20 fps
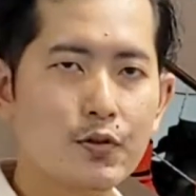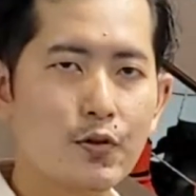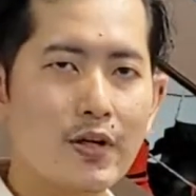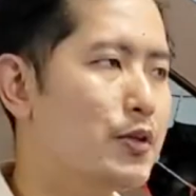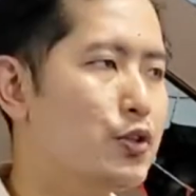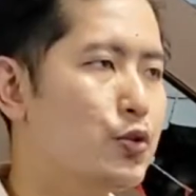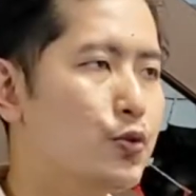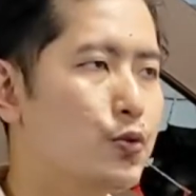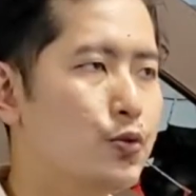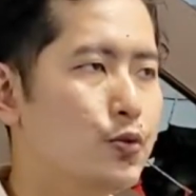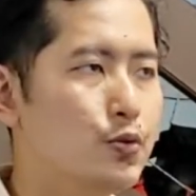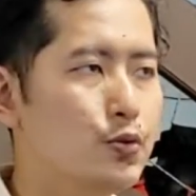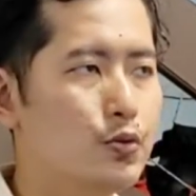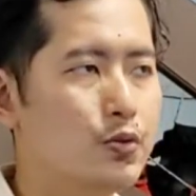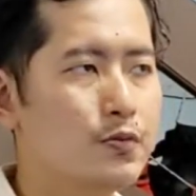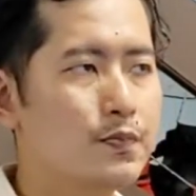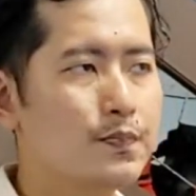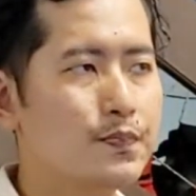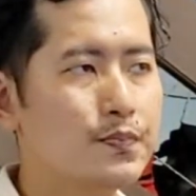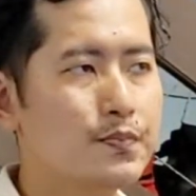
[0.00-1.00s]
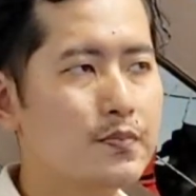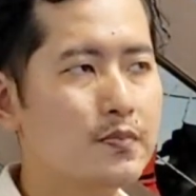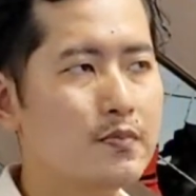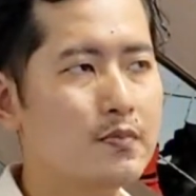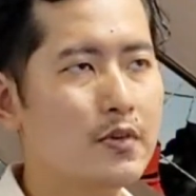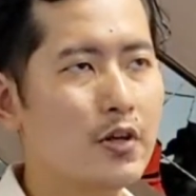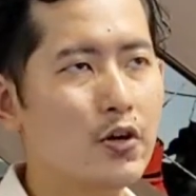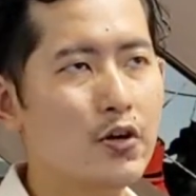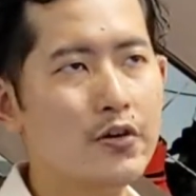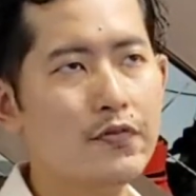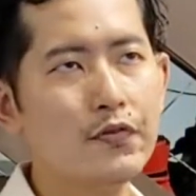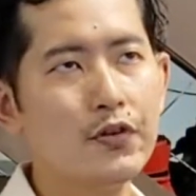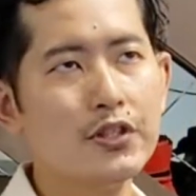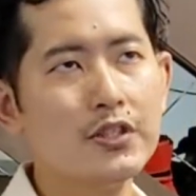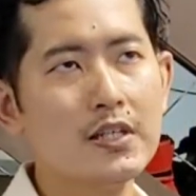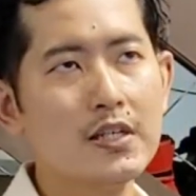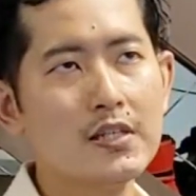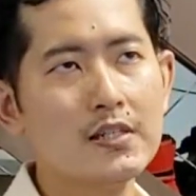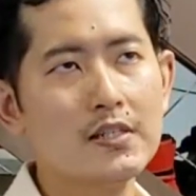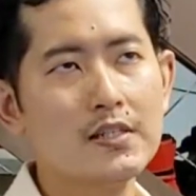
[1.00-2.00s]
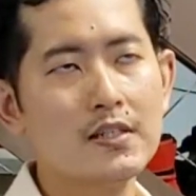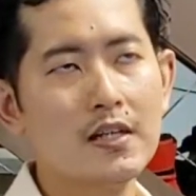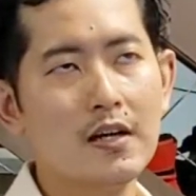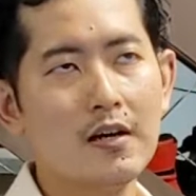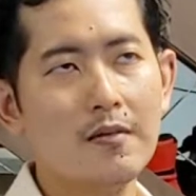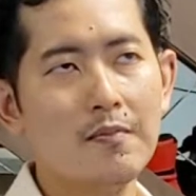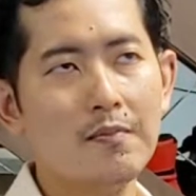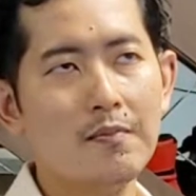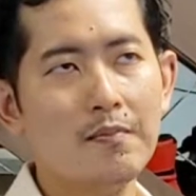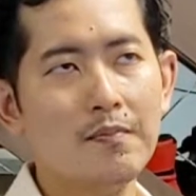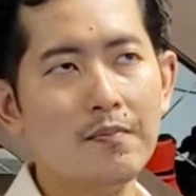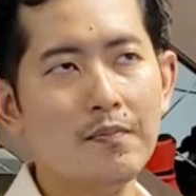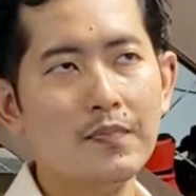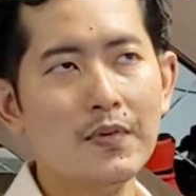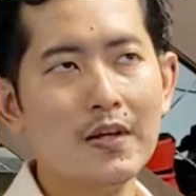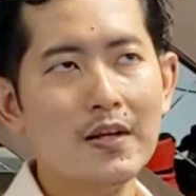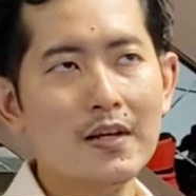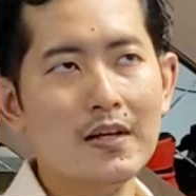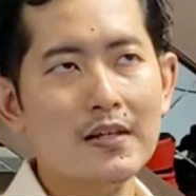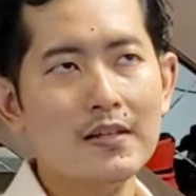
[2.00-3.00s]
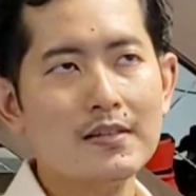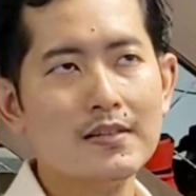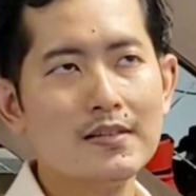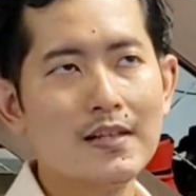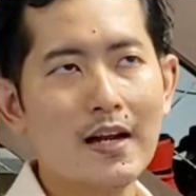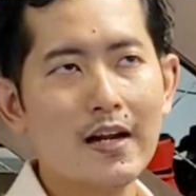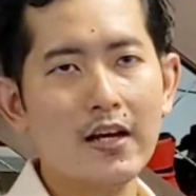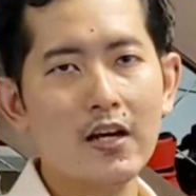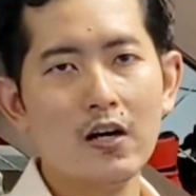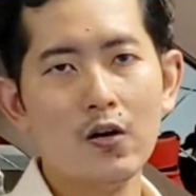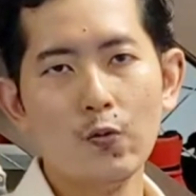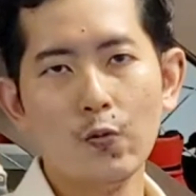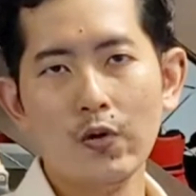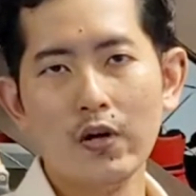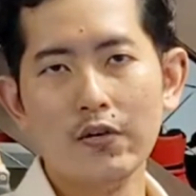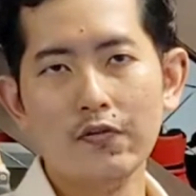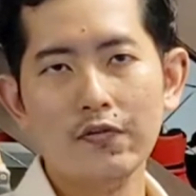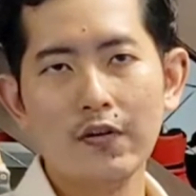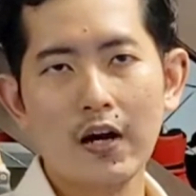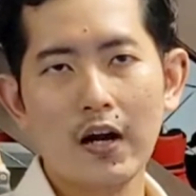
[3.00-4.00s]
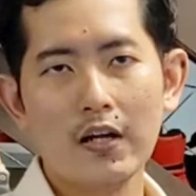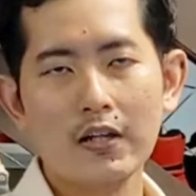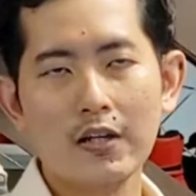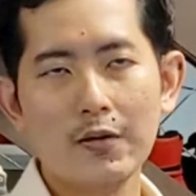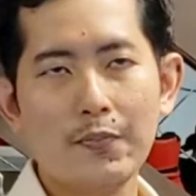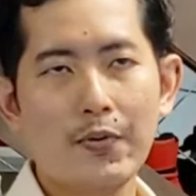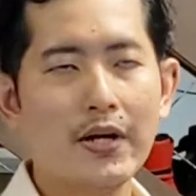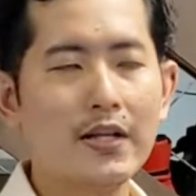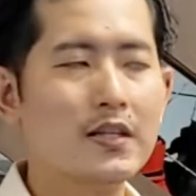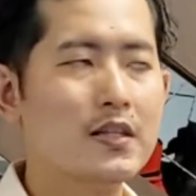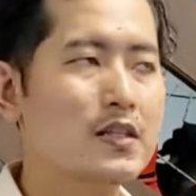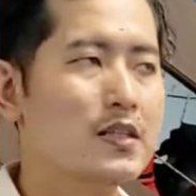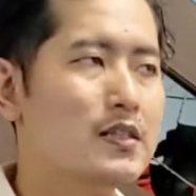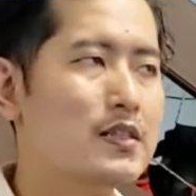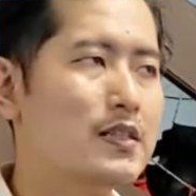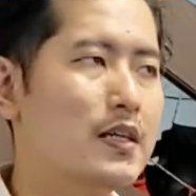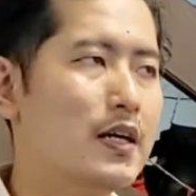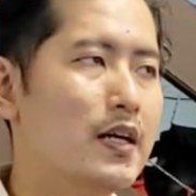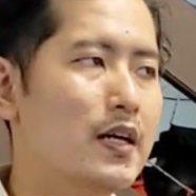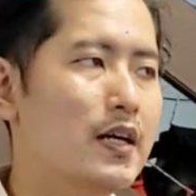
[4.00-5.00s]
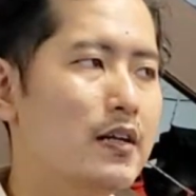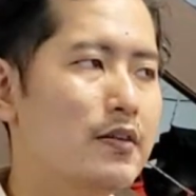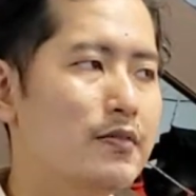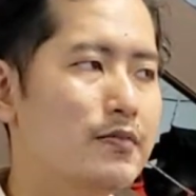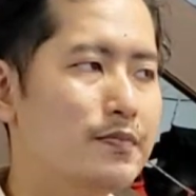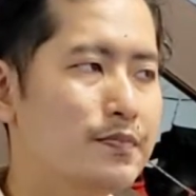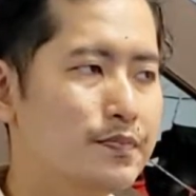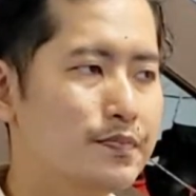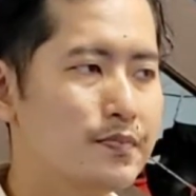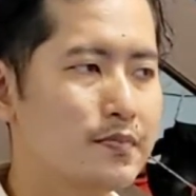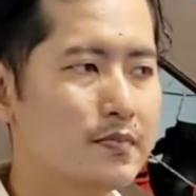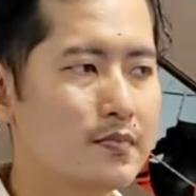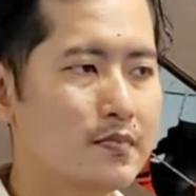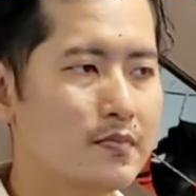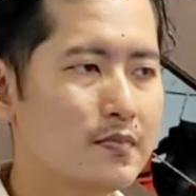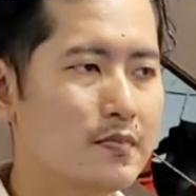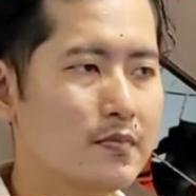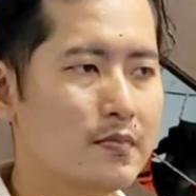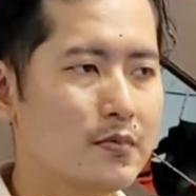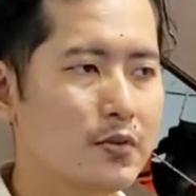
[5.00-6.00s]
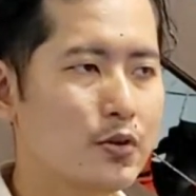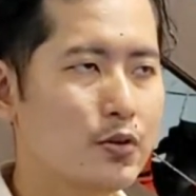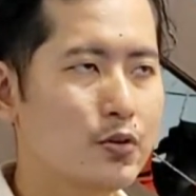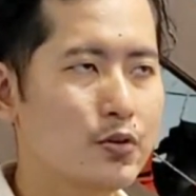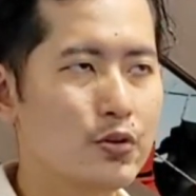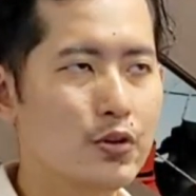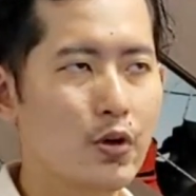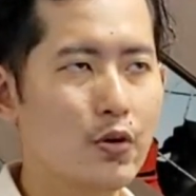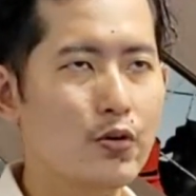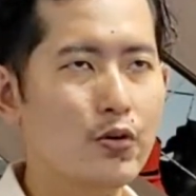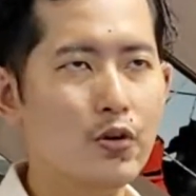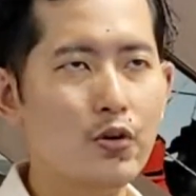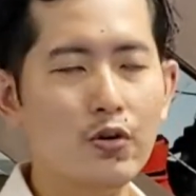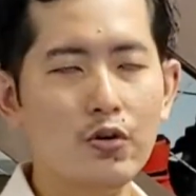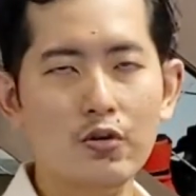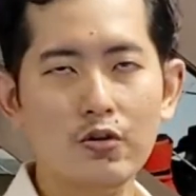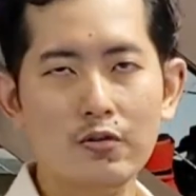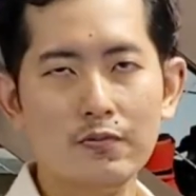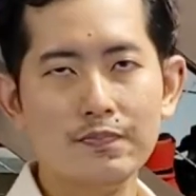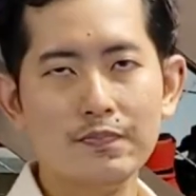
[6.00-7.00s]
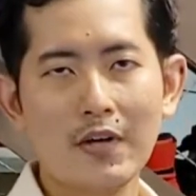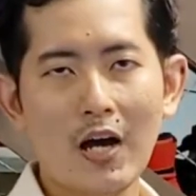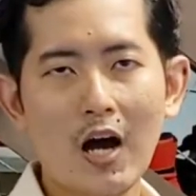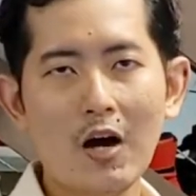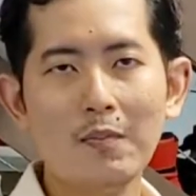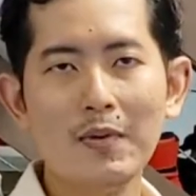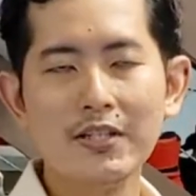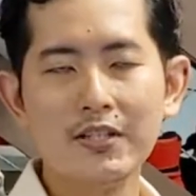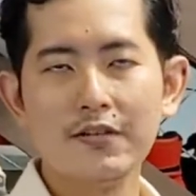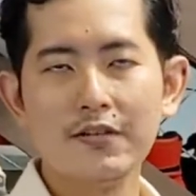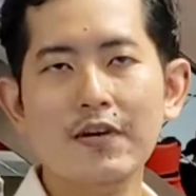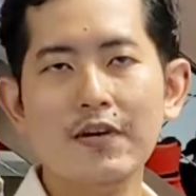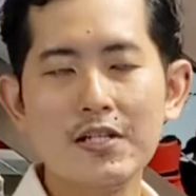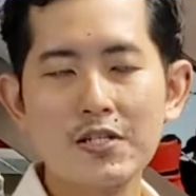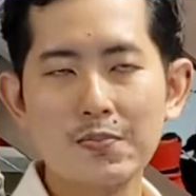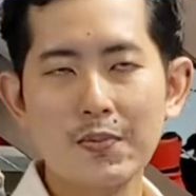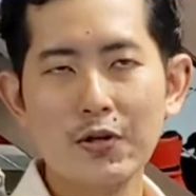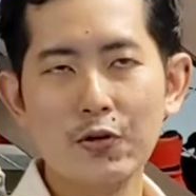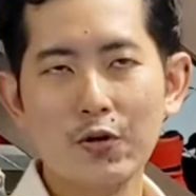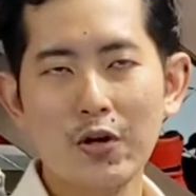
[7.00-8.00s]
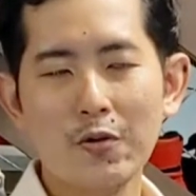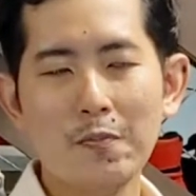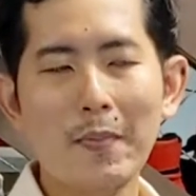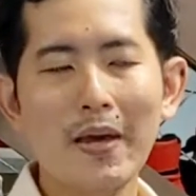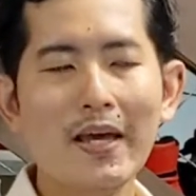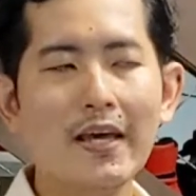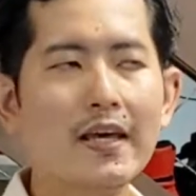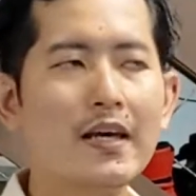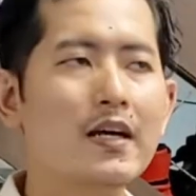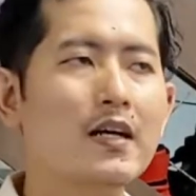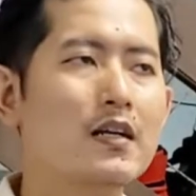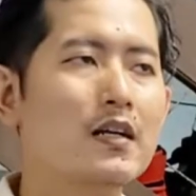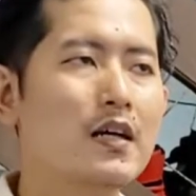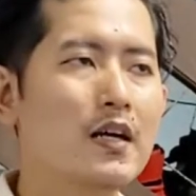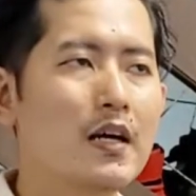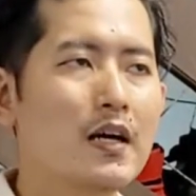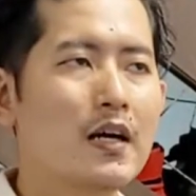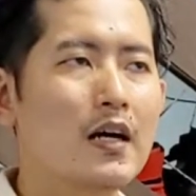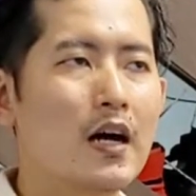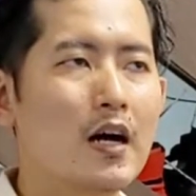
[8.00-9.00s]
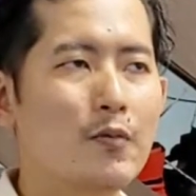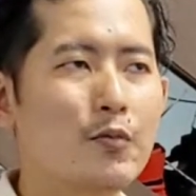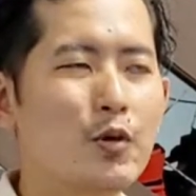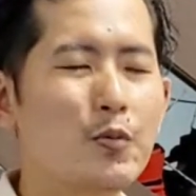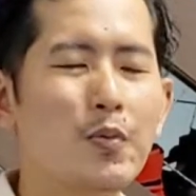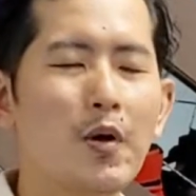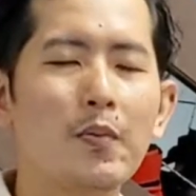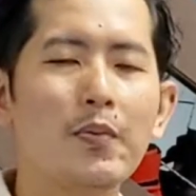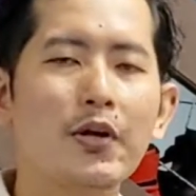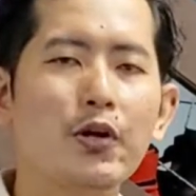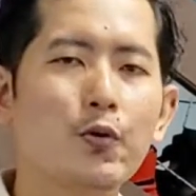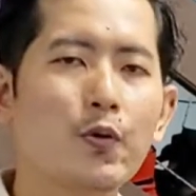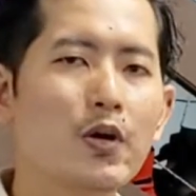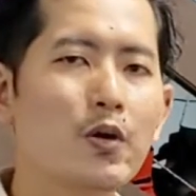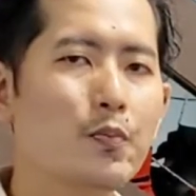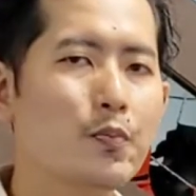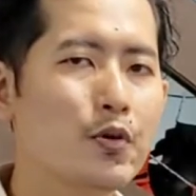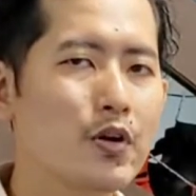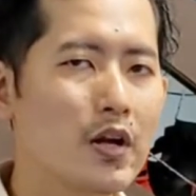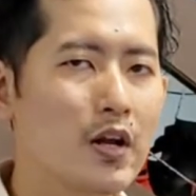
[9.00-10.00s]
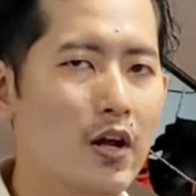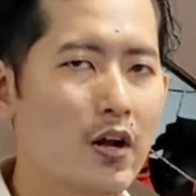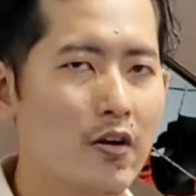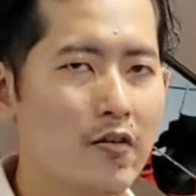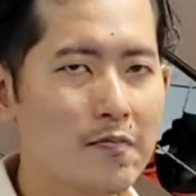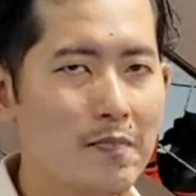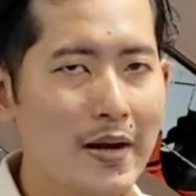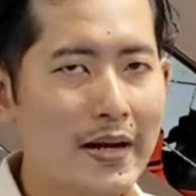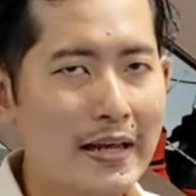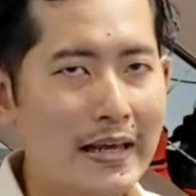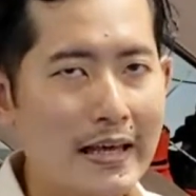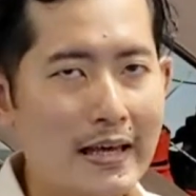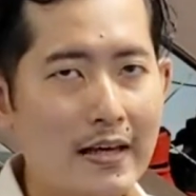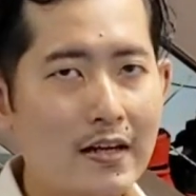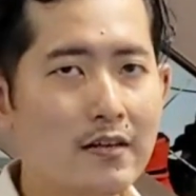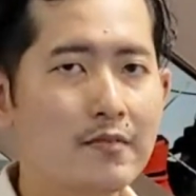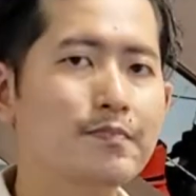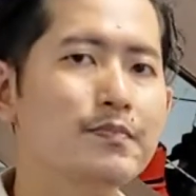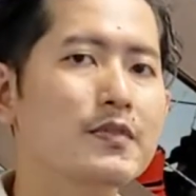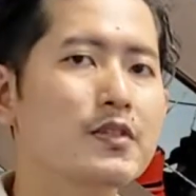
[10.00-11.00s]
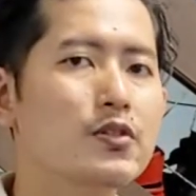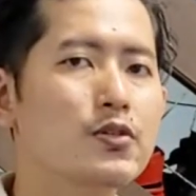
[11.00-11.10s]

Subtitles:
Number two, if you're just starting out with karate practice and you don't know how investment you want to make yet, you probably don't want to put a lot of money in.